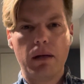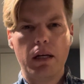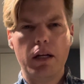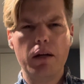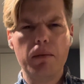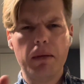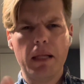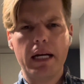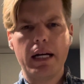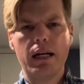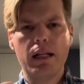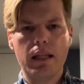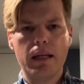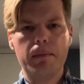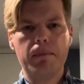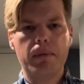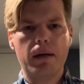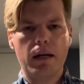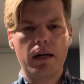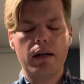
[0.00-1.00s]
you play a
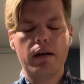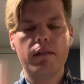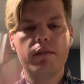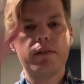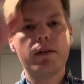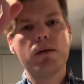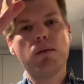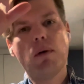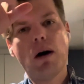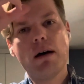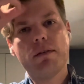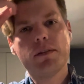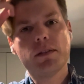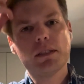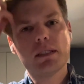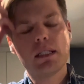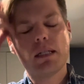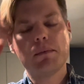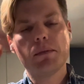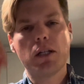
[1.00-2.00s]
clip of the
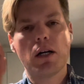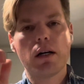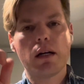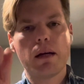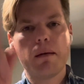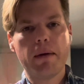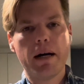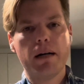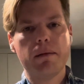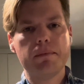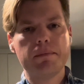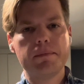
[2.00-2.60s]
waffles that I'm talking about?